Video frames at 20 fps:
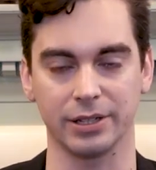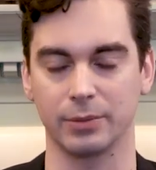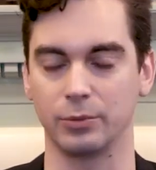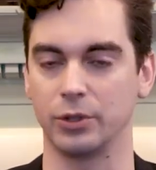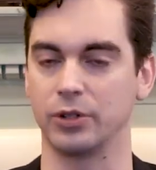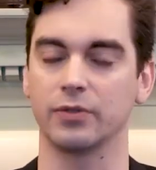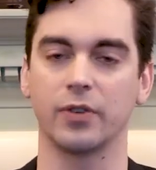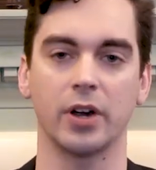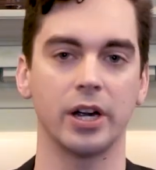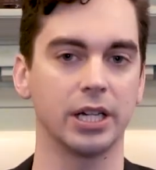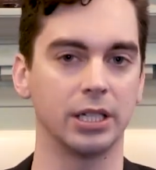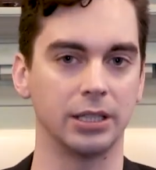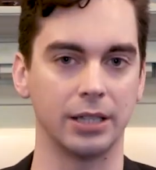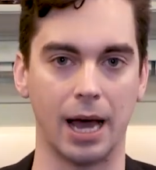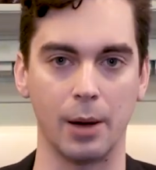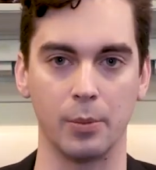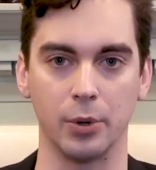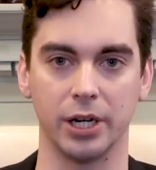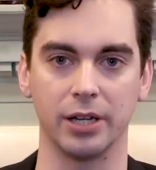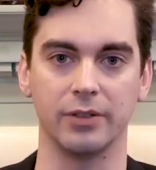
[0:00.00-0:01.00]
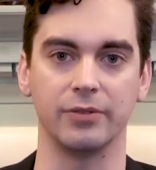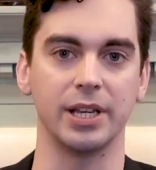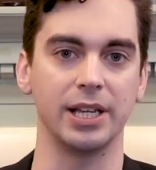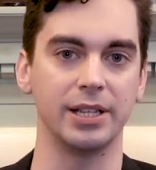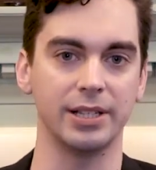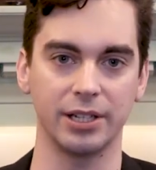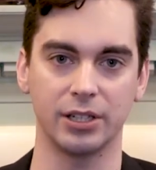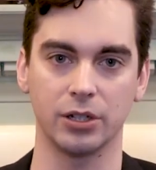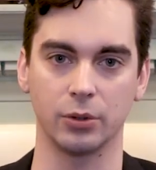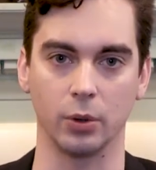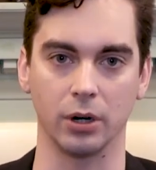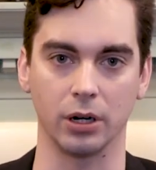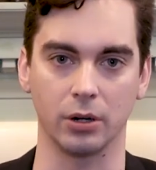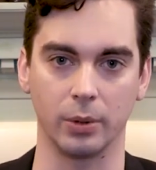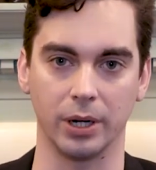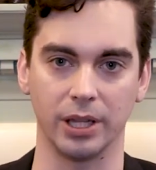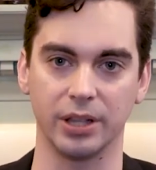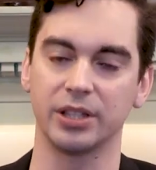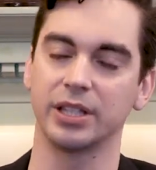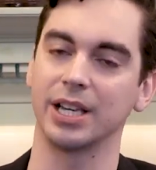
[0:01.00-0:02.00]
someone who's very collaborative, easy to work
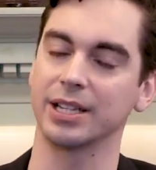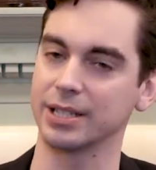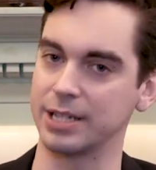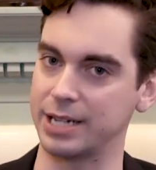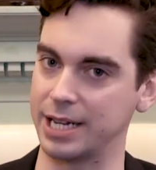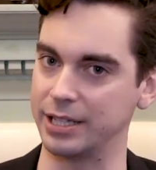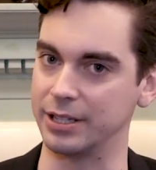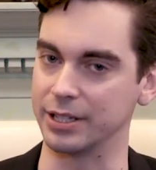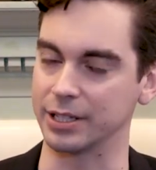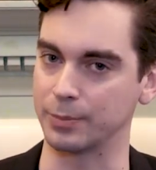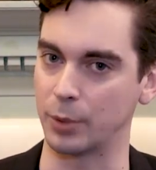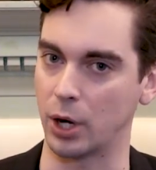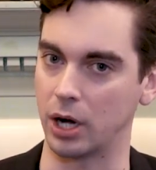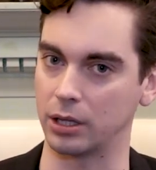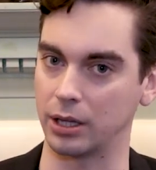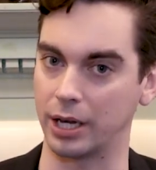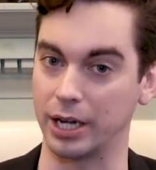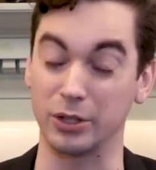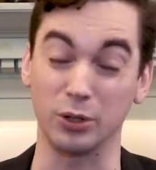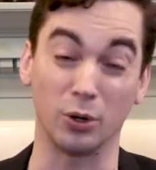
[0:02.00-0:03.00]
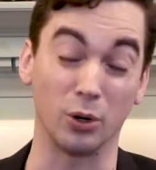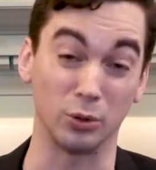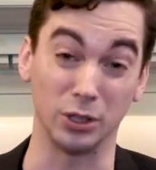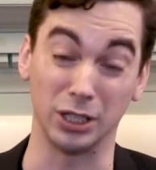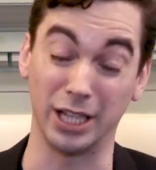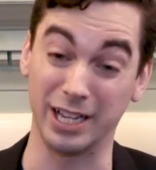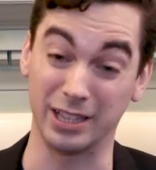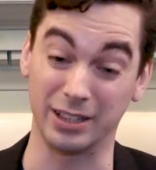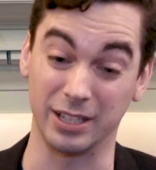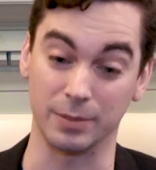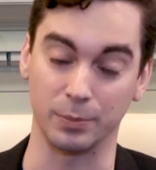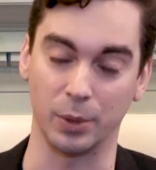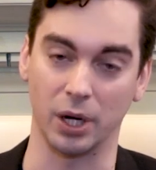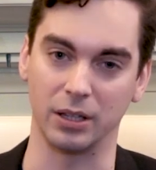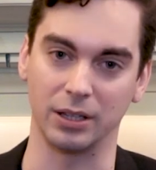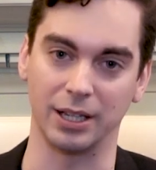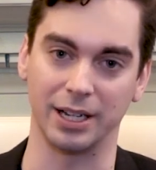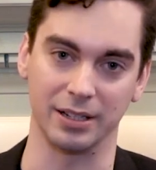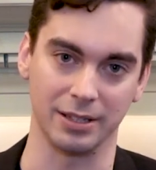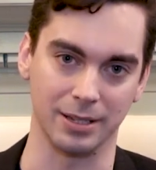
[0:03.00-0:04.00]
with, doesn't need the spotlight or like the
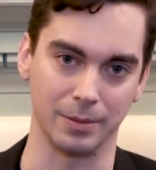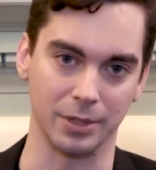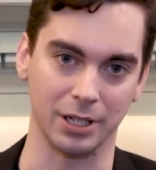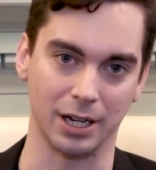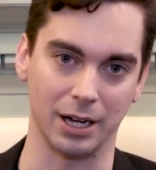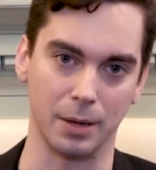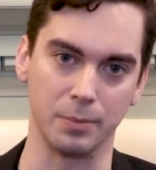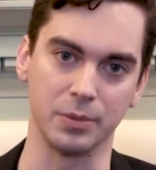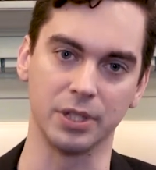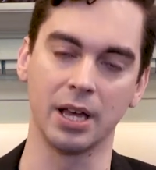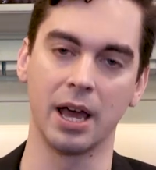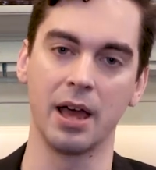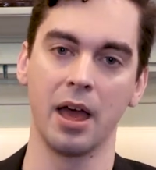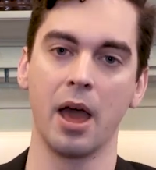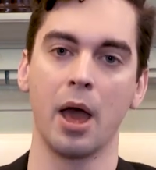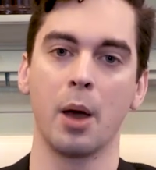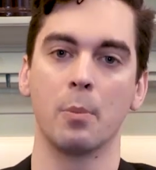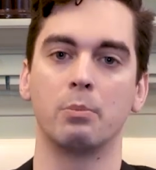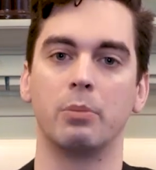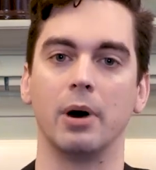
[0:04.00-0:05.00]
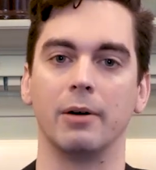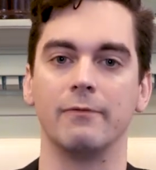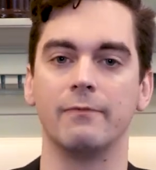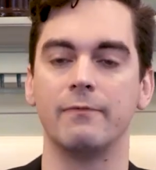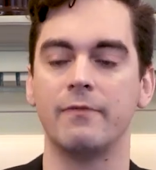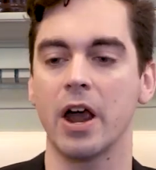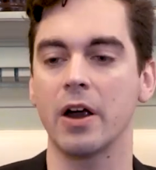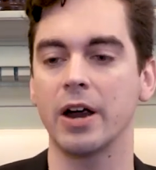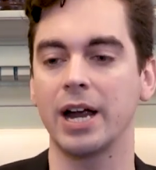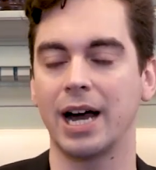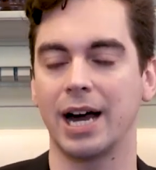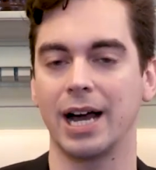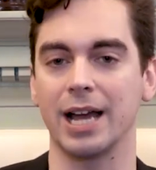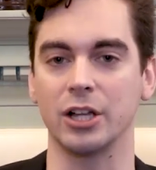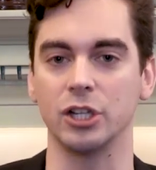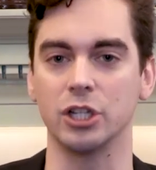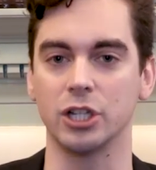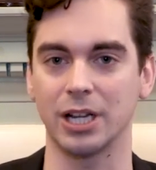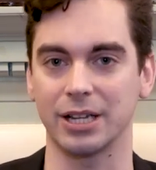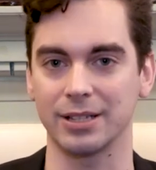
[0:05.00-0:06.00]
spotlight sometimes, but very high
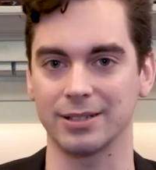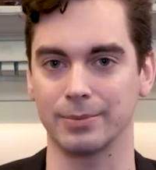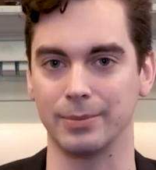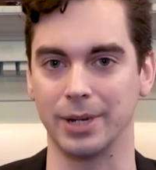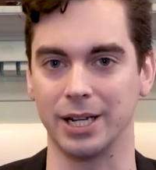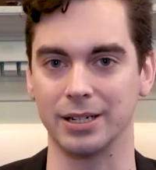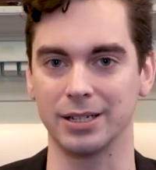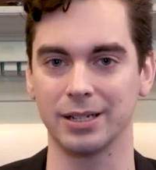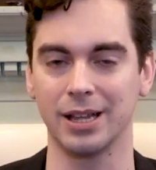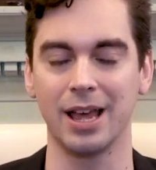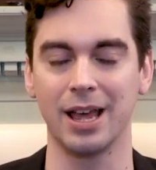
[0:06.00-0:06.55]
adjustment,